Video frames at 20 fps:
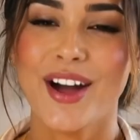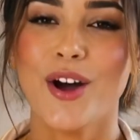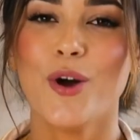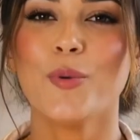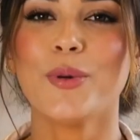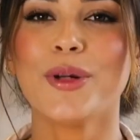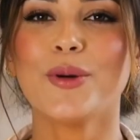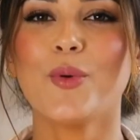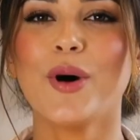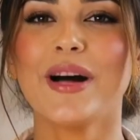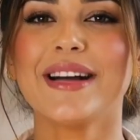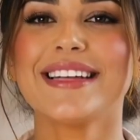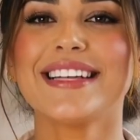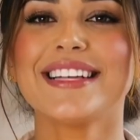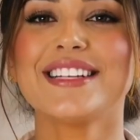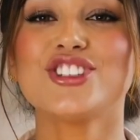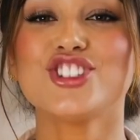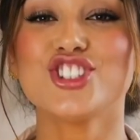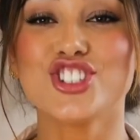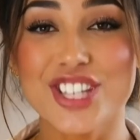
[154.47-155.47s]
We want a
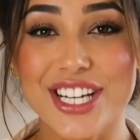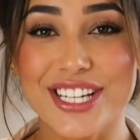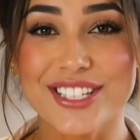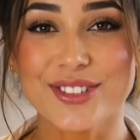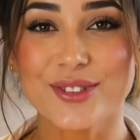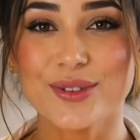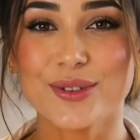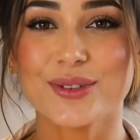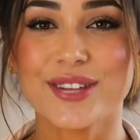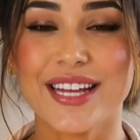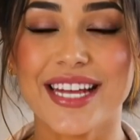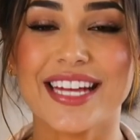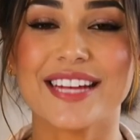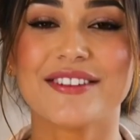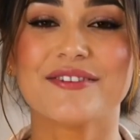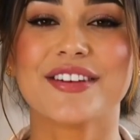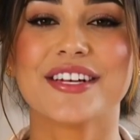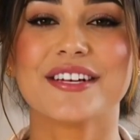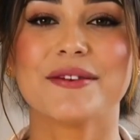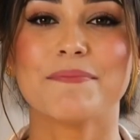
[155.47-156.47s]
gentle,
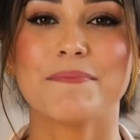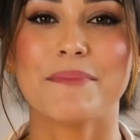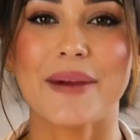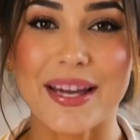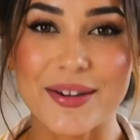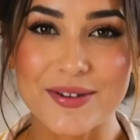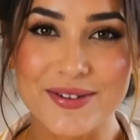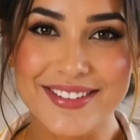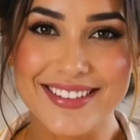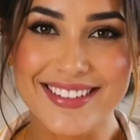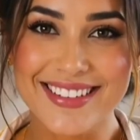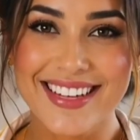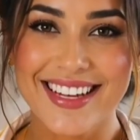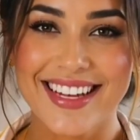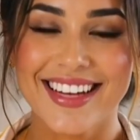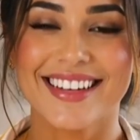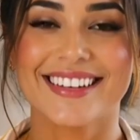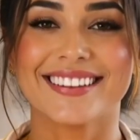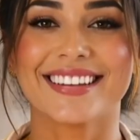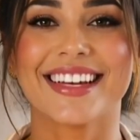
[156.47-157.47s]
even melt
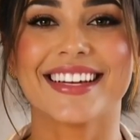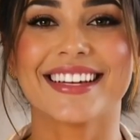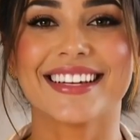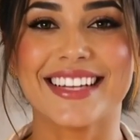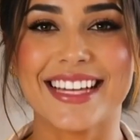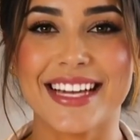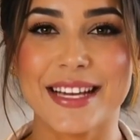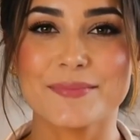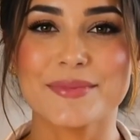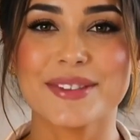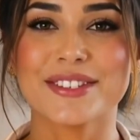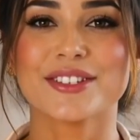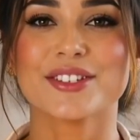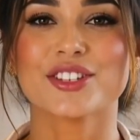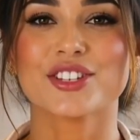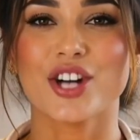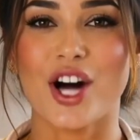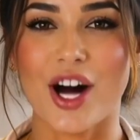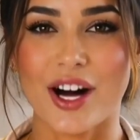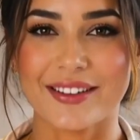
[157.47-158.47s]
that keeps the
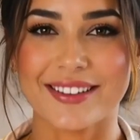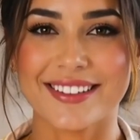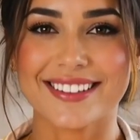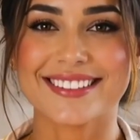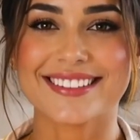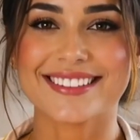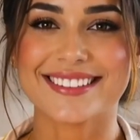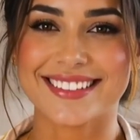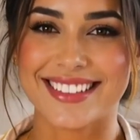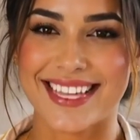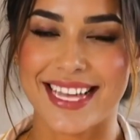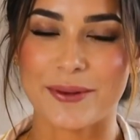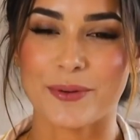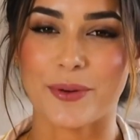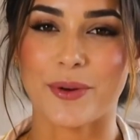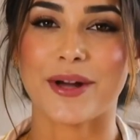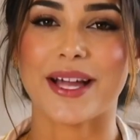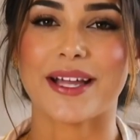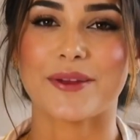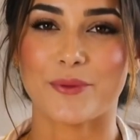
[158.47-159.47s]
chocolate
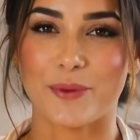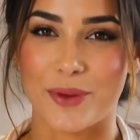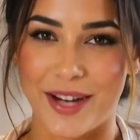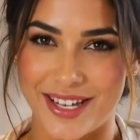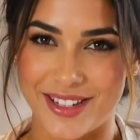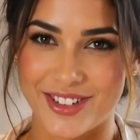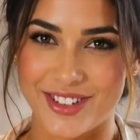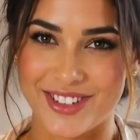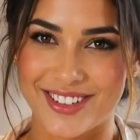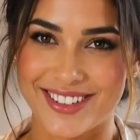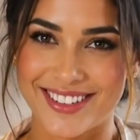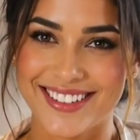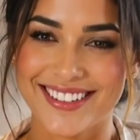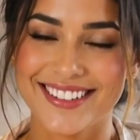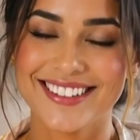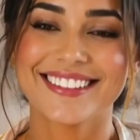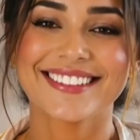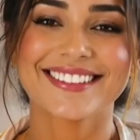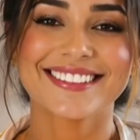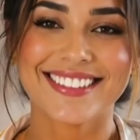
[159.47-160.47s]
stable and rich.
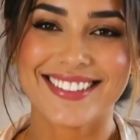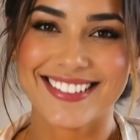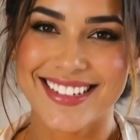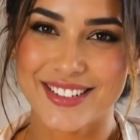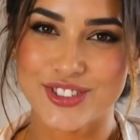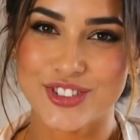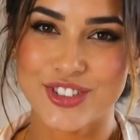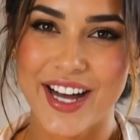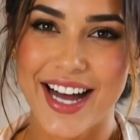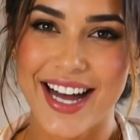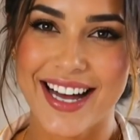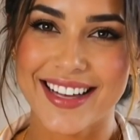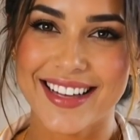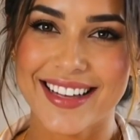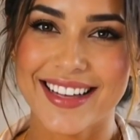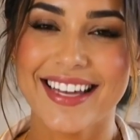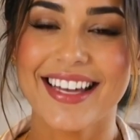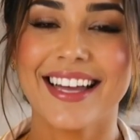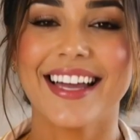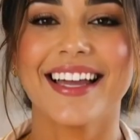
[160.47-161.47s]
See that
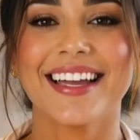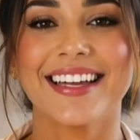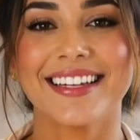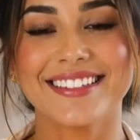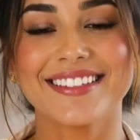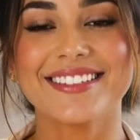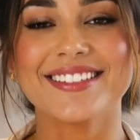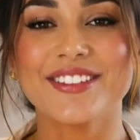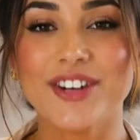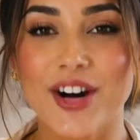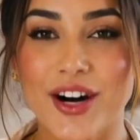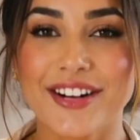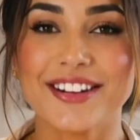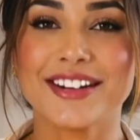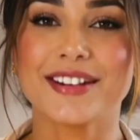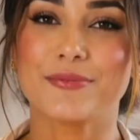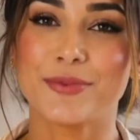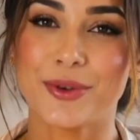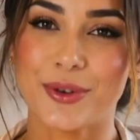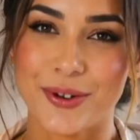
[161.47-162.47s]
shine? It's dark
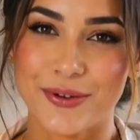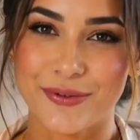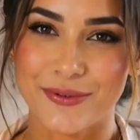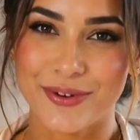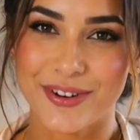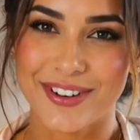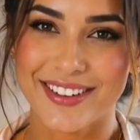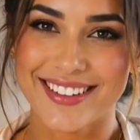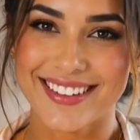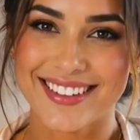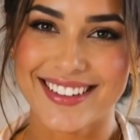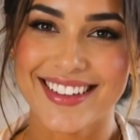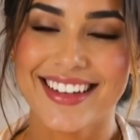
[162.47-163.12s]
and beautiful.